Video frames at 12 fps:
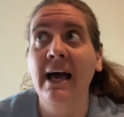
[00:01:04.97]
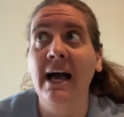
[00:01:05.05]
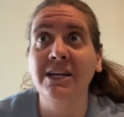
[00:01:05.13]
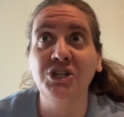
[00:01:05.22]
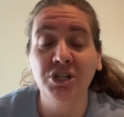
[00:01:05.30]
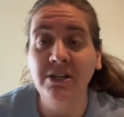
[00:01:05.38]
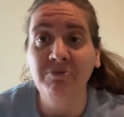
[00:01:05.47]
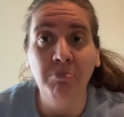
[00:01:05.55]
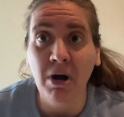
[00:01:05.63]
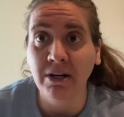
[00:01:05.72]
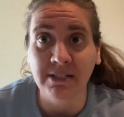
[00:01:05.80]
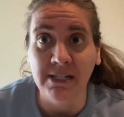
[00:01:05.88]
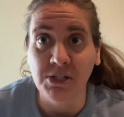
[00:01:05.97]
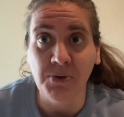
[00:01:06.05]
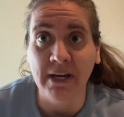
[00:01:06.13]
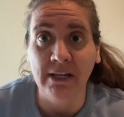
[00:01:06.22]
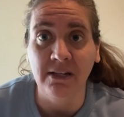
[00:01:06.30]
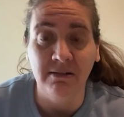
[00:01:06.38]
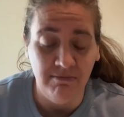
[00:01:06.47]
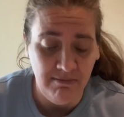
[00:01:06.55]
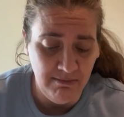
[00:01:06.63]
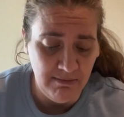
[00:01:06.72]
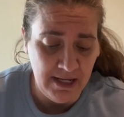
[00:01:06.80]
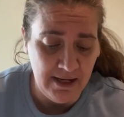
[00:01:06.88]
I should have marked it so I could
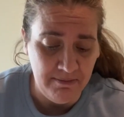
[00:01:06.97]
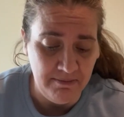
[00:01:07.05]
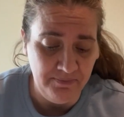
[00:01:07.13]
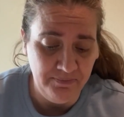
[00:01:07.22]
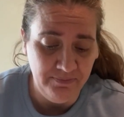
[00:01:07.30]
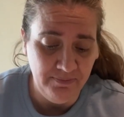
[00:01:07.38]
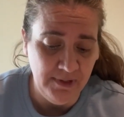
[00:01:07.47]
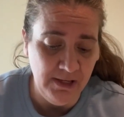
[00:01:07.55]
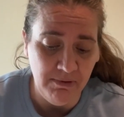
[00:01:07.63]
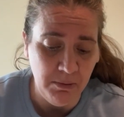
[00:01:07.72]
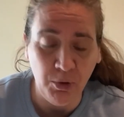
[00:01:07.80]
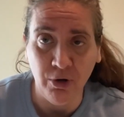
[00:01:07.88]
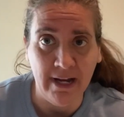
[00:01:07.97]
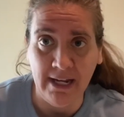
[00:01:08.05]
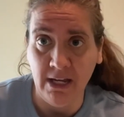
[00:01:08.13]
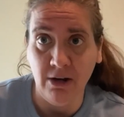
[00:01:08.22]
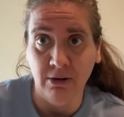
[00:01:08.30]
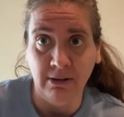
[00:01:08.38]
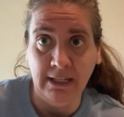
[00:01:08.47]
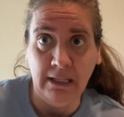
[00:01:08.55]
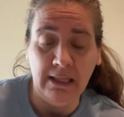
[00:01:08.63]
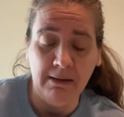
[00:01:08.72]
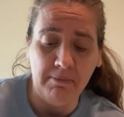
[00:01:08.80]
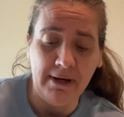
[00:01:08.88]
give them credit or link
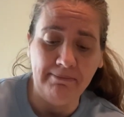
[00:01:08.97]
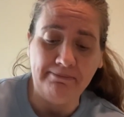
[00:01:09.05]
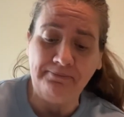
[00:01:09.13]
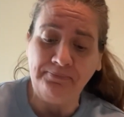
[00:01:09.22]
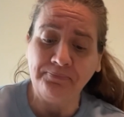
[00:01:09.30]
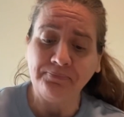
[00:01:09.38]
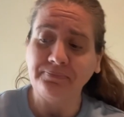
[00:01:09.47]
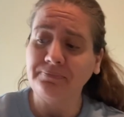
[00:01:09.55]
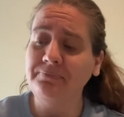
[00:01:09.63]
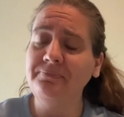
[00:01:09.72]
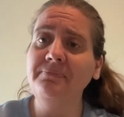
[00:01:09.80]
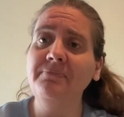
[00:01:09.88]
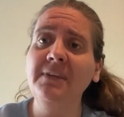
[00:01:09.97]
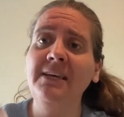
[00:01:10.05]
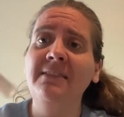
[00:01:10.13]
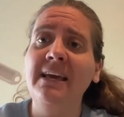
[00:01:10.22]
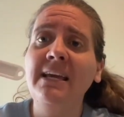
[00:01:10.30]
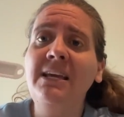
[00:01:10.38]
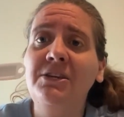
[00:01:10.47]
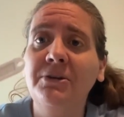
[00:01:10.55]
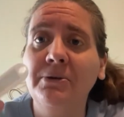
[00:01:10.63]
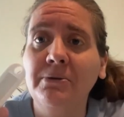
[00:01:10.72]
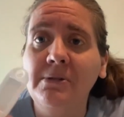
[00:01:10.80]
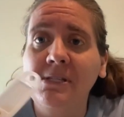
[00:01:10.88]
them, and they
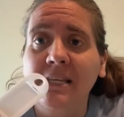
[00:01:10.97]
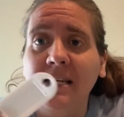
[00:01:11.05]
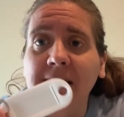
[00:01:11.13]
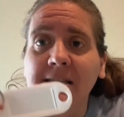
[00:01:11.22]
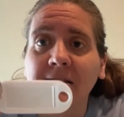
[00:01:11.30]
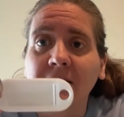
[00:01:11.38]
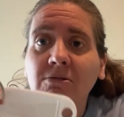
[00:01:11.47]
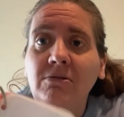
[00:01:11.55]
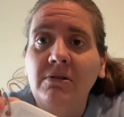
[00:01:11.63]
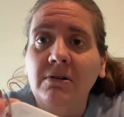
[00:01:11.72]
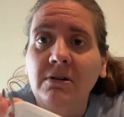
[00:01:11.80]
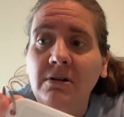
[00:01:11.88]
use these little